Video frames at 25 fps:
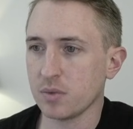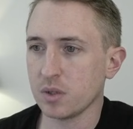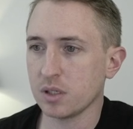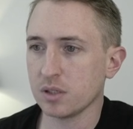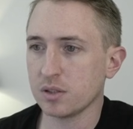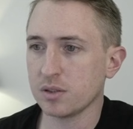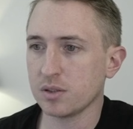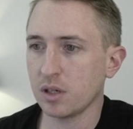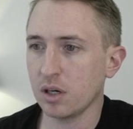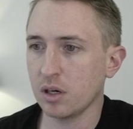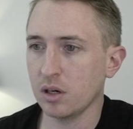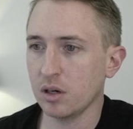
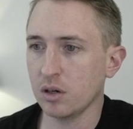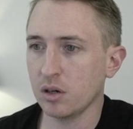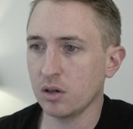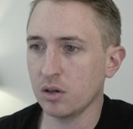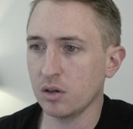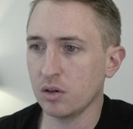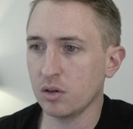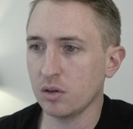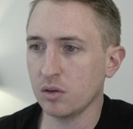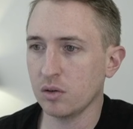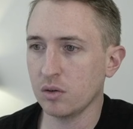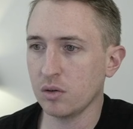
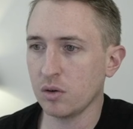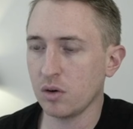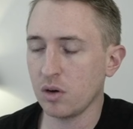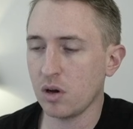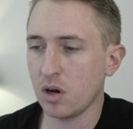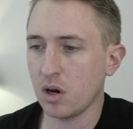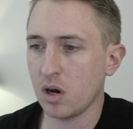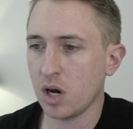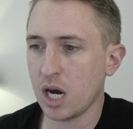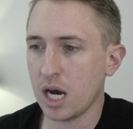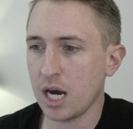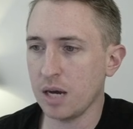
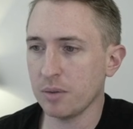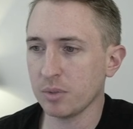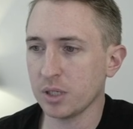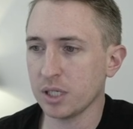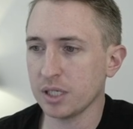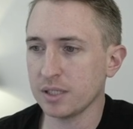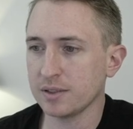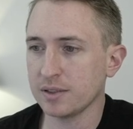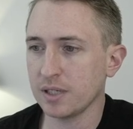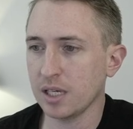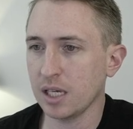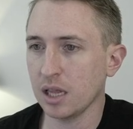So I'm going
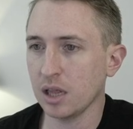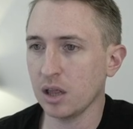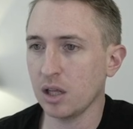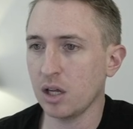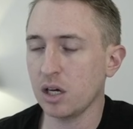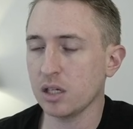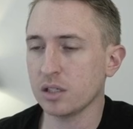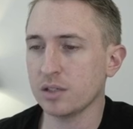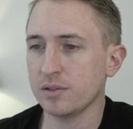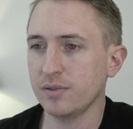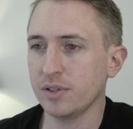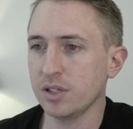to say
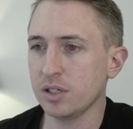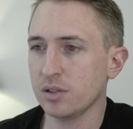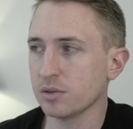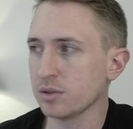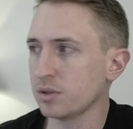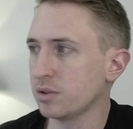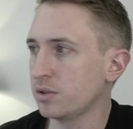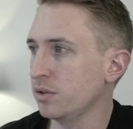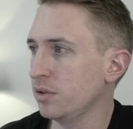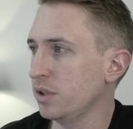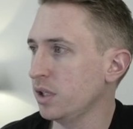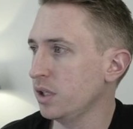launch Visual
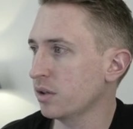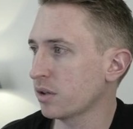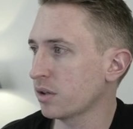Studio